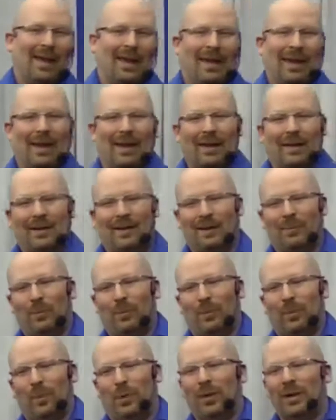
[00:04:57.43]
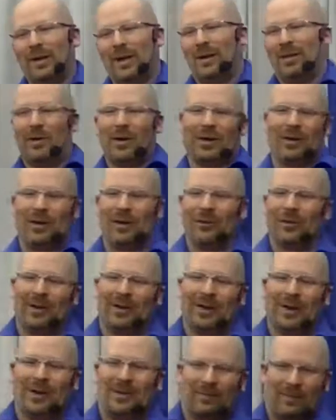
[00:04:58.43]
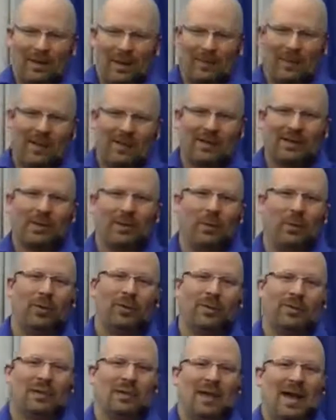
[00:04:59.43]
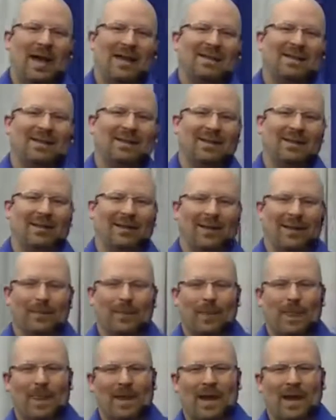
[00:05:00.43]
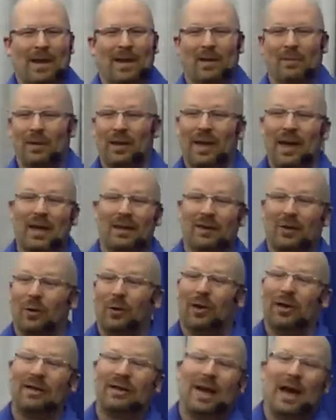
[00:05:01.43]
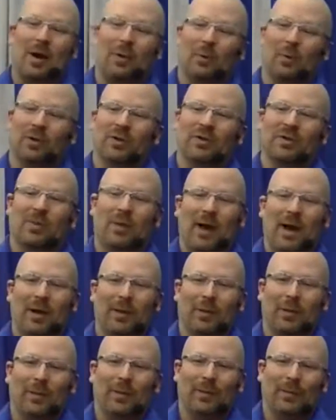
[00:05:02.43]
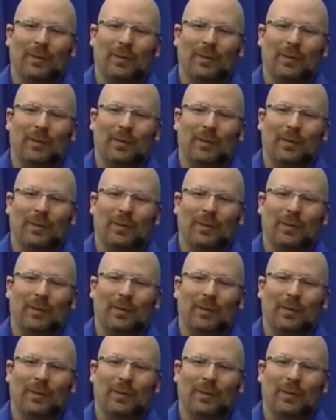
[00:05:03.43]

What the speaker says: And in putting that thought out there, I basically put this glass ceiling and I began to go in a downward spiral.